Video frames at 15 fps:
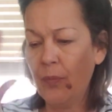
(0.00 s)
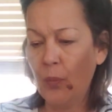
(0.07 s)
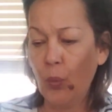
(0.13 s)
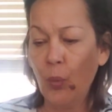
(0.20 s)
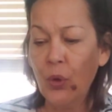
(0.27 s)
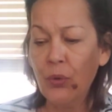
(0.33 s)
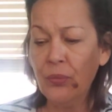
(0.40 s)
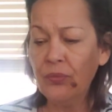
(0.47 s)

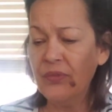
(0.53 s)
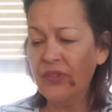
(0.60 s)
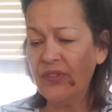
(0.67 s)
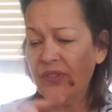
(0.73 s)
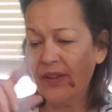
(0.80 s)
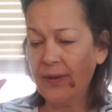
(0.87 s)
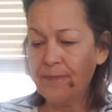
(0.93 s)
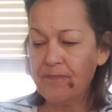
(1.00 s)

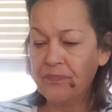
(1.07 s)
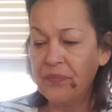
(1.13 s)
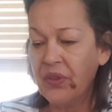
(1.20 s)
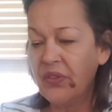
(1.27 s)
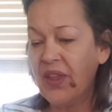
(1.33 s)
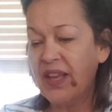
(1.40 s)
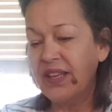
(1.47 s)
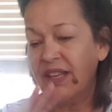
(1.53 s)
wounds
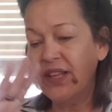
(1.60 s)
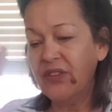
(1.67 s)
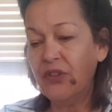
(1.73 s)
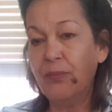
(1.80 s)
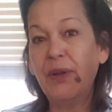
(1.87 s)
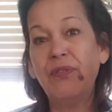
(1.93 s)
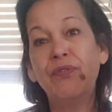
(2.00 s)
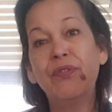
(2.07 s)
that need to
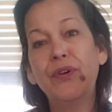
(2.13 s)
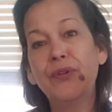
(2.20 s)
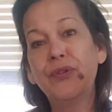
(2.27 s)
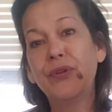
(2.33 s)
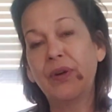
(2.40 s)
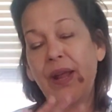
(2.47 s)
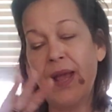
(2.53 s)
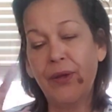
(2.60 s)
be
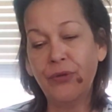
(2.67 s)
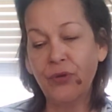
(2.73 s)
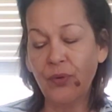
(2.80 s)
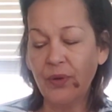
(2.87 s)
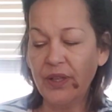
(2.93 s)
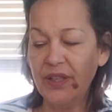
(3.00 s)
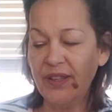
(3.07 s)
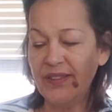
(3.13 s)
filtered out
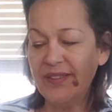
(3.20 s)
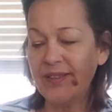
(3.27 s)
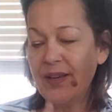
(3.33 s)
during this